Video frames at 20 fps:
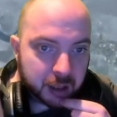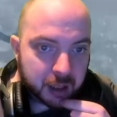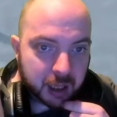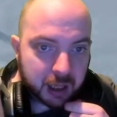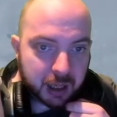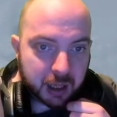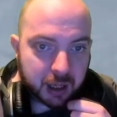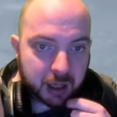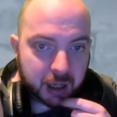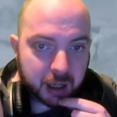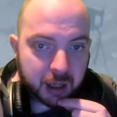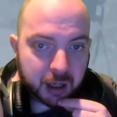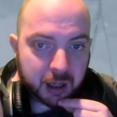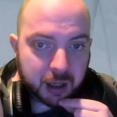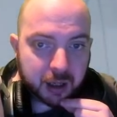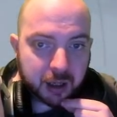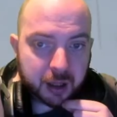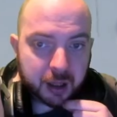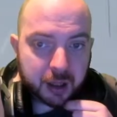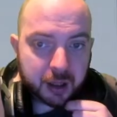
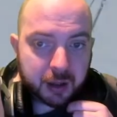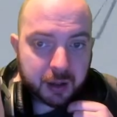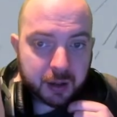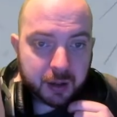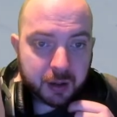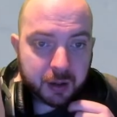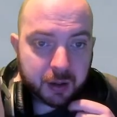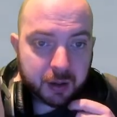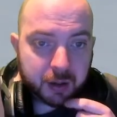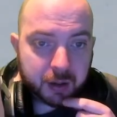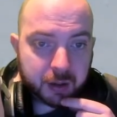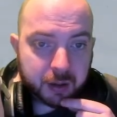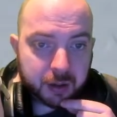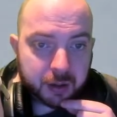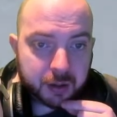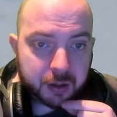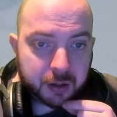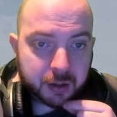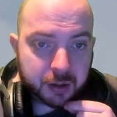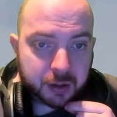
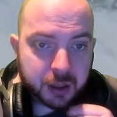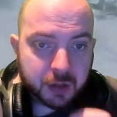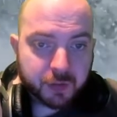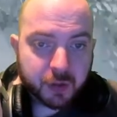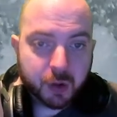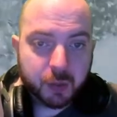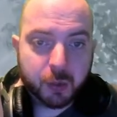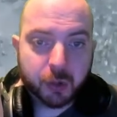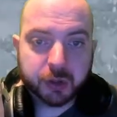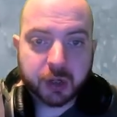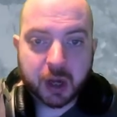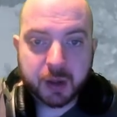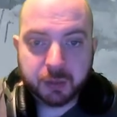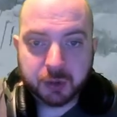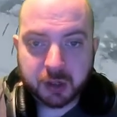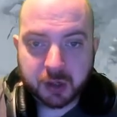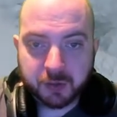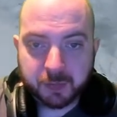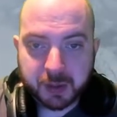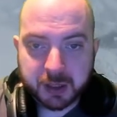Do you feel more time
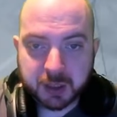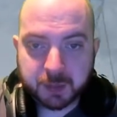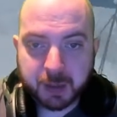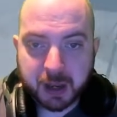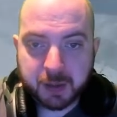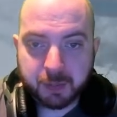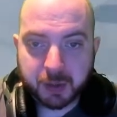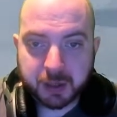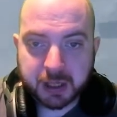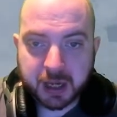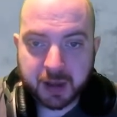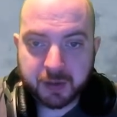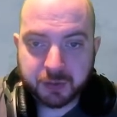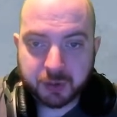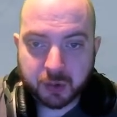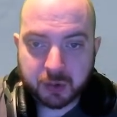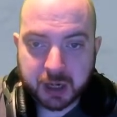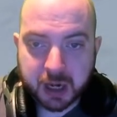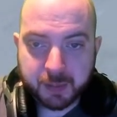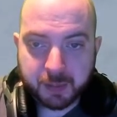should have been spent by devs
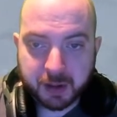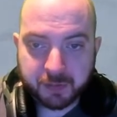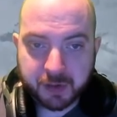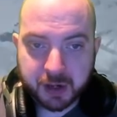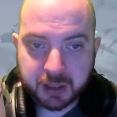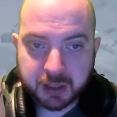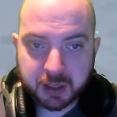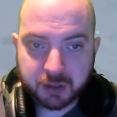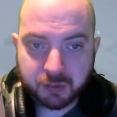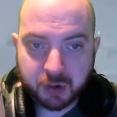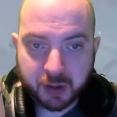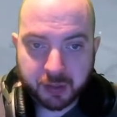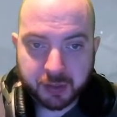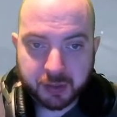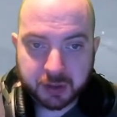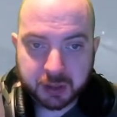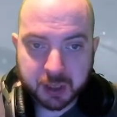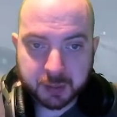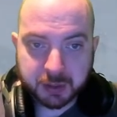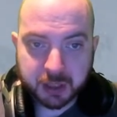on gameplay features rather
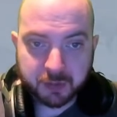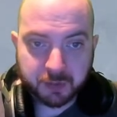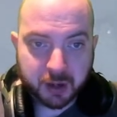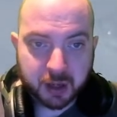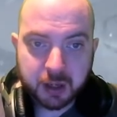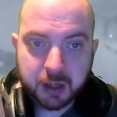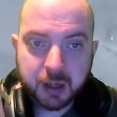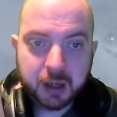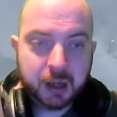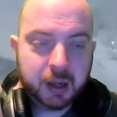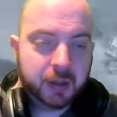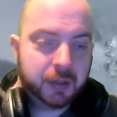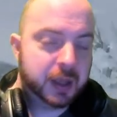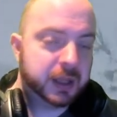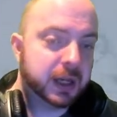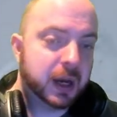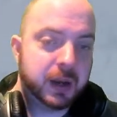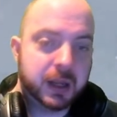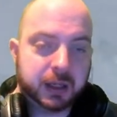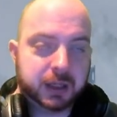than ships so far?
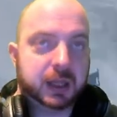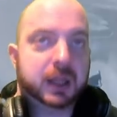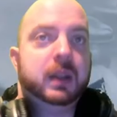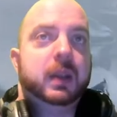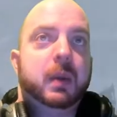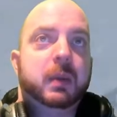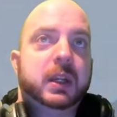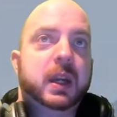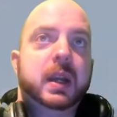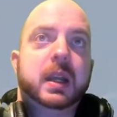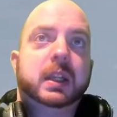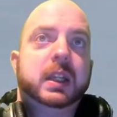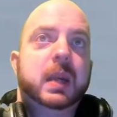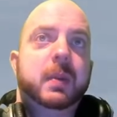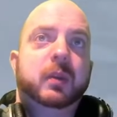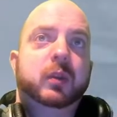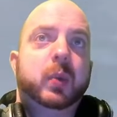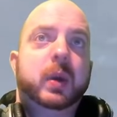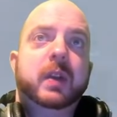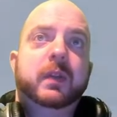There was only a team
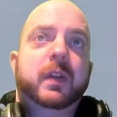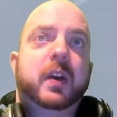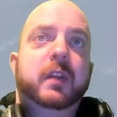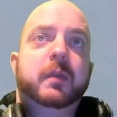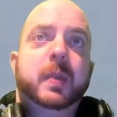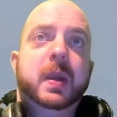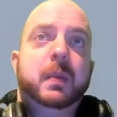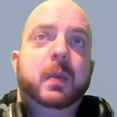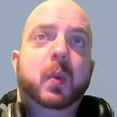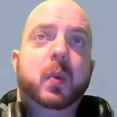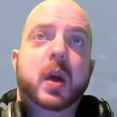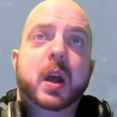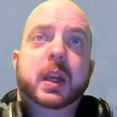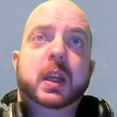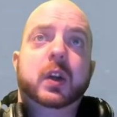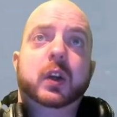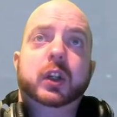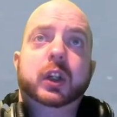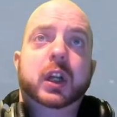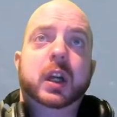of 25 people working
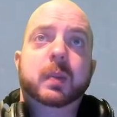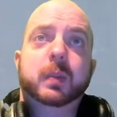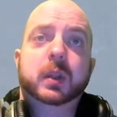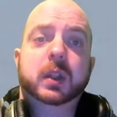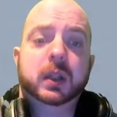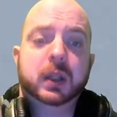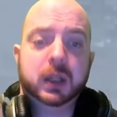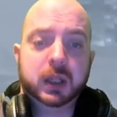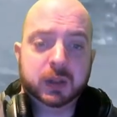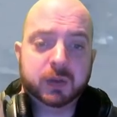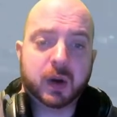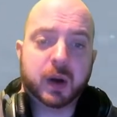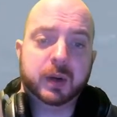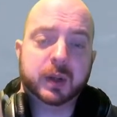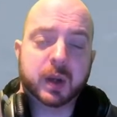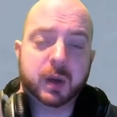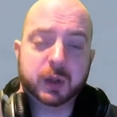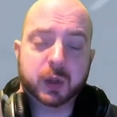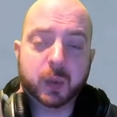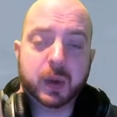on ships, as far as
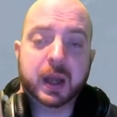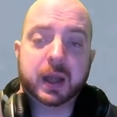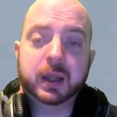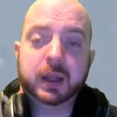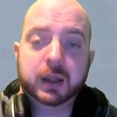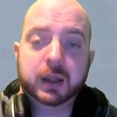I was aware.